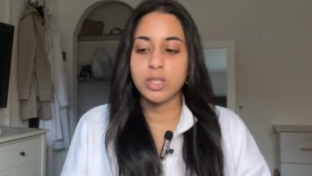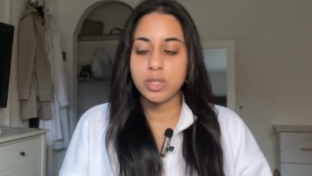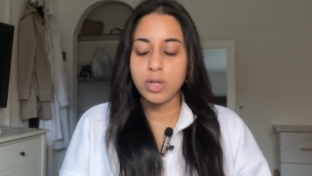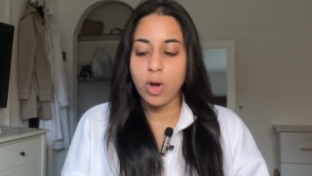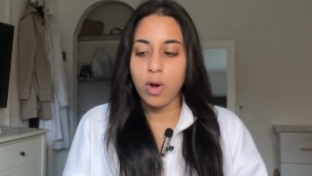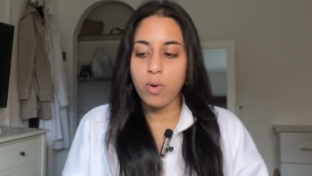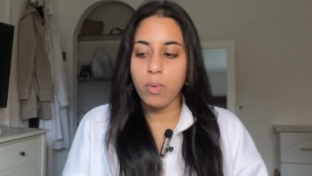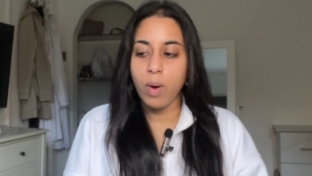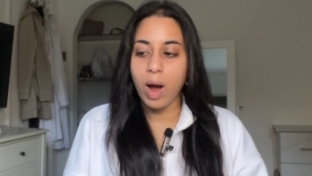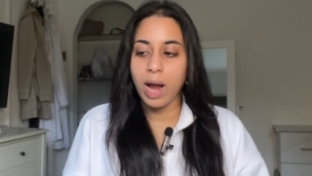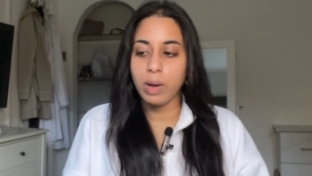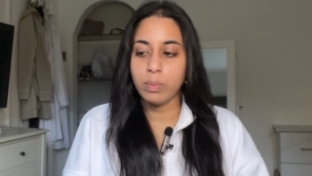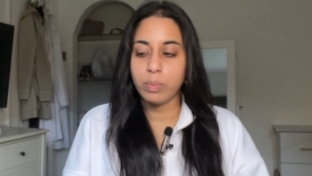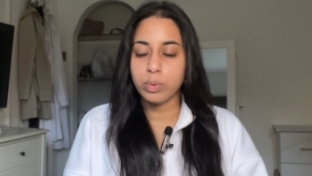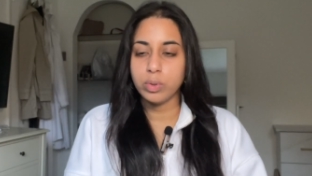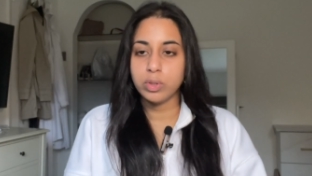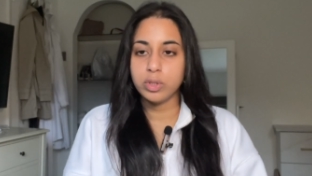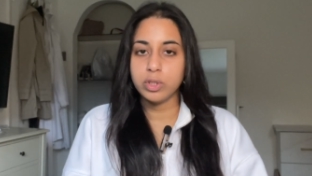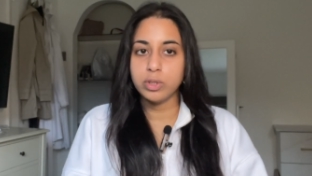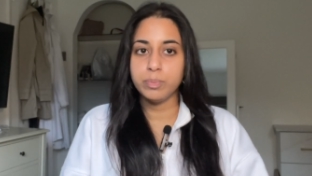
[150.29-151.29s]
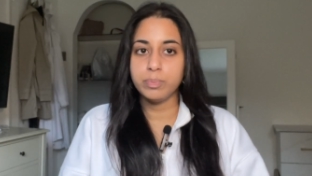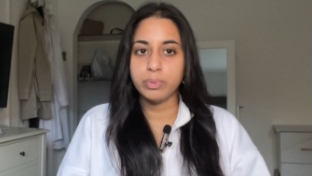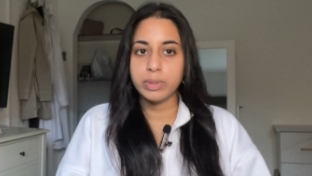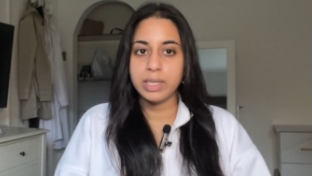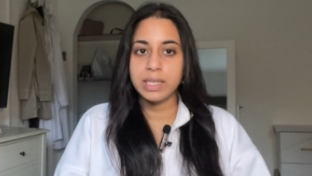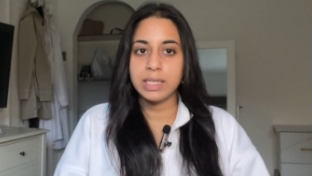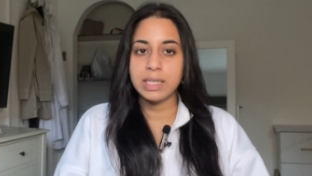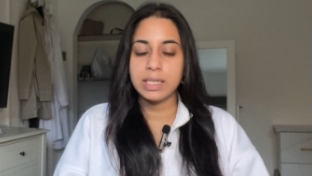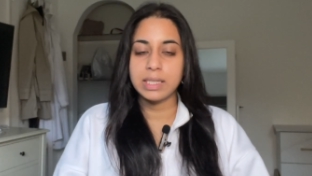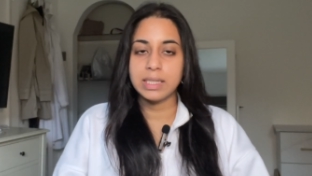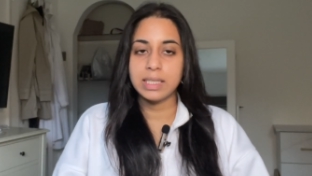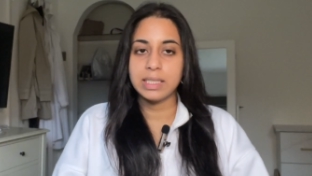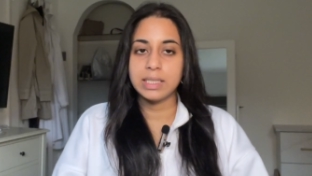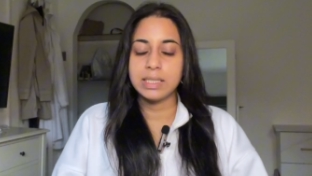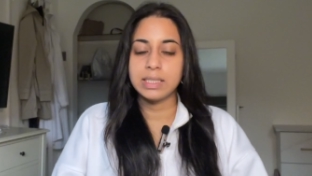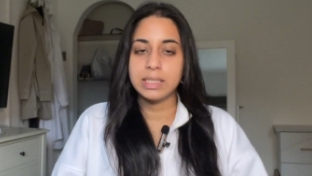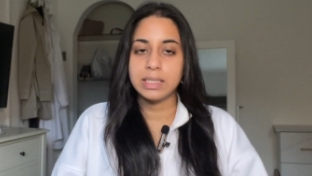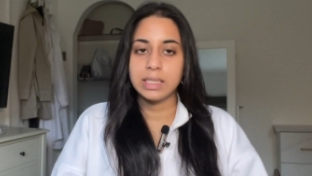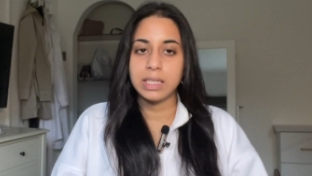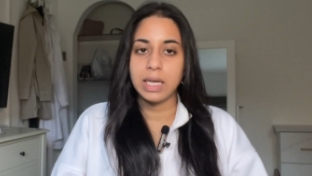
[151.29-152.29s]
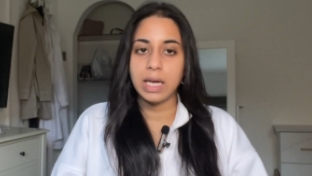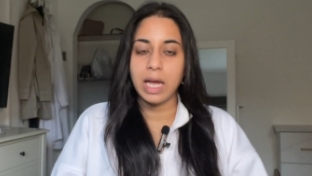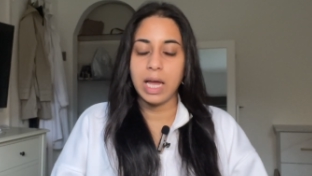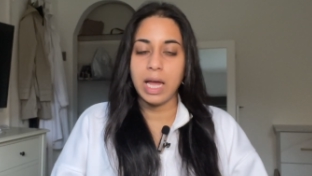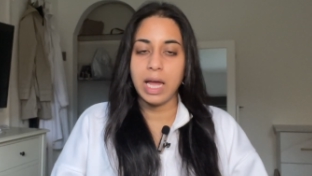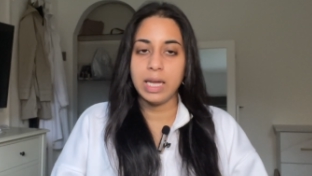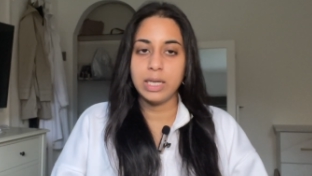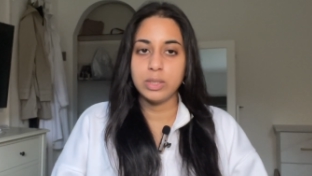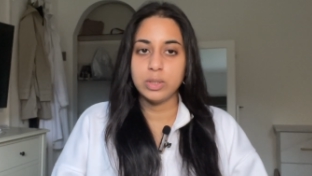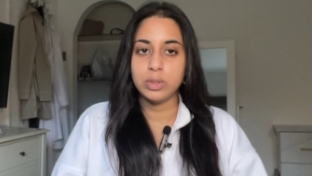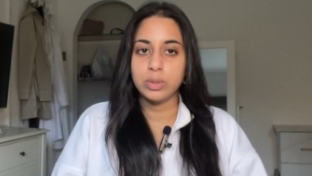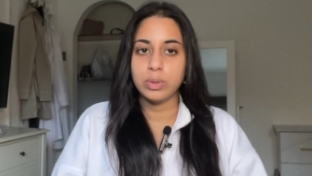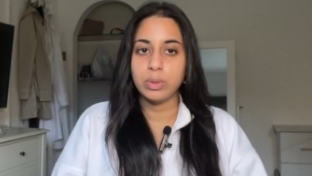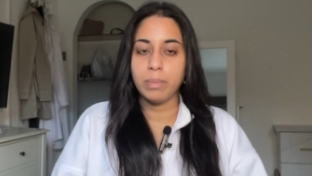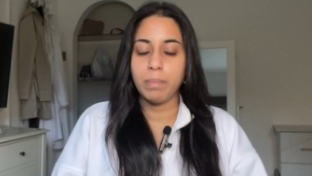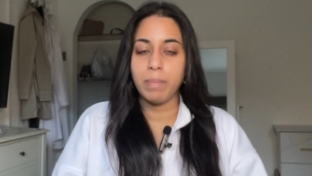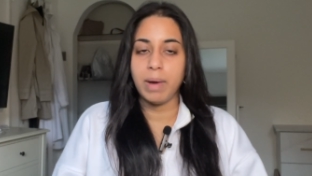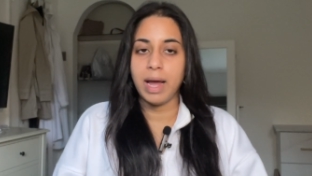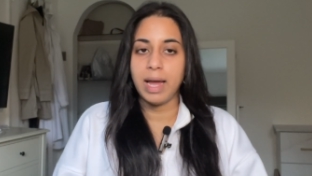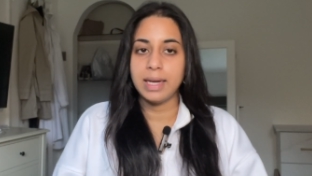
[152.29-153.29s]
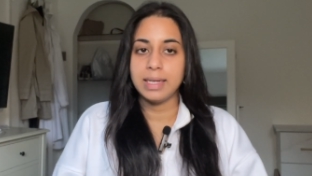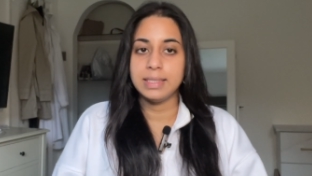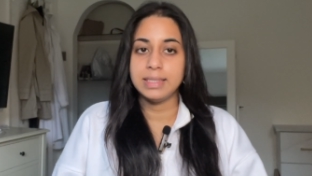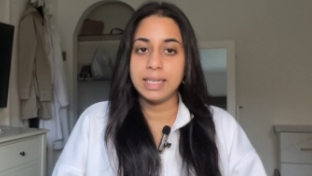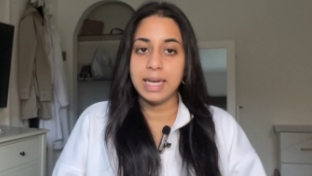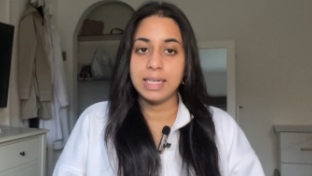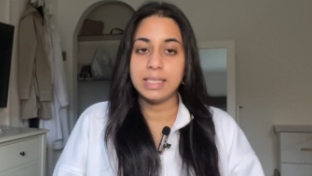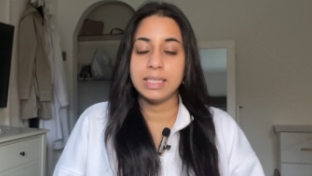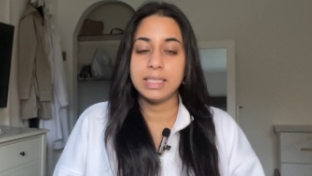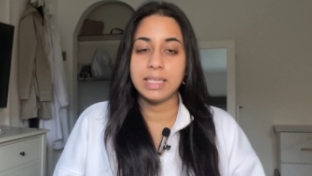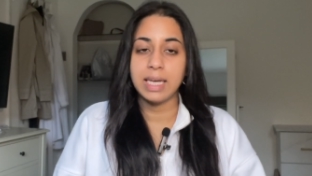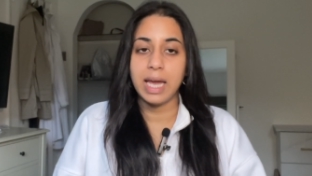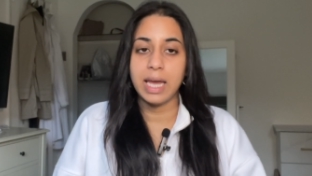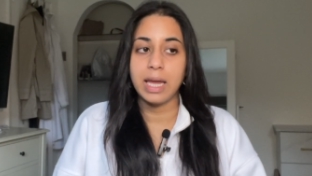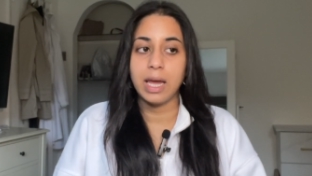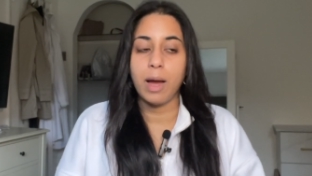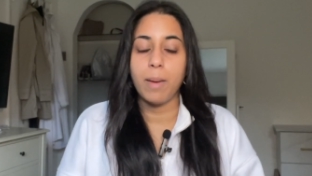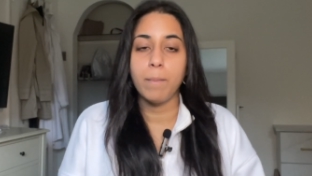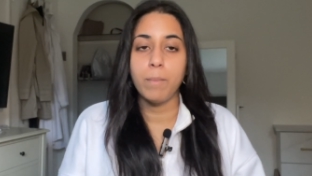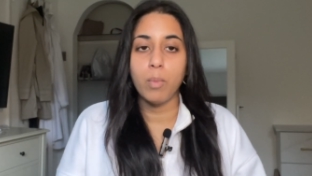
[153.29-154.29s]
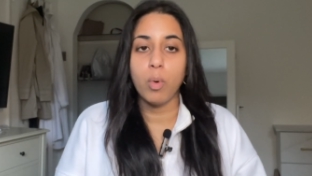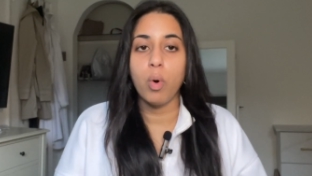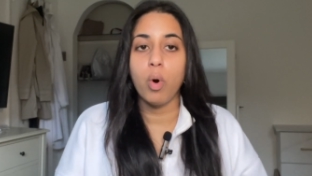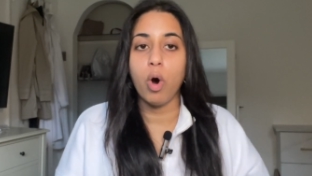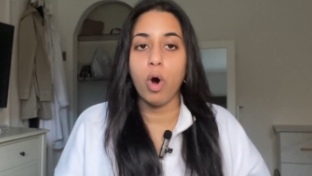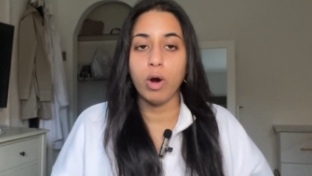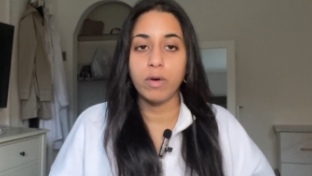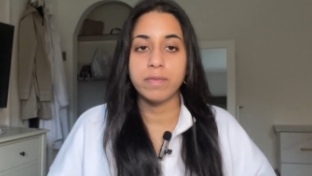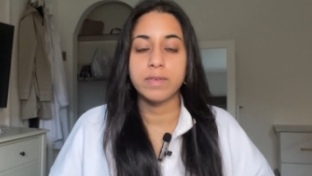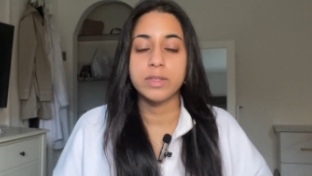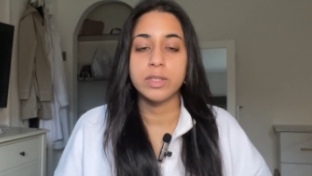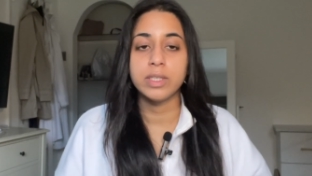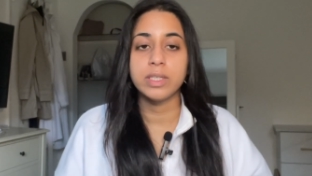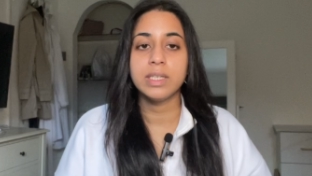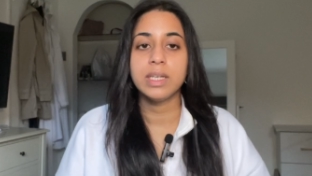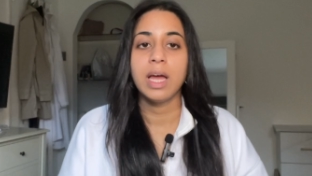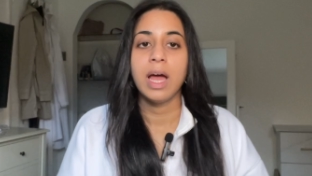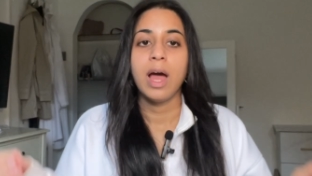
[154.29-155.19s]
So I want to bring this into my day-to-day more often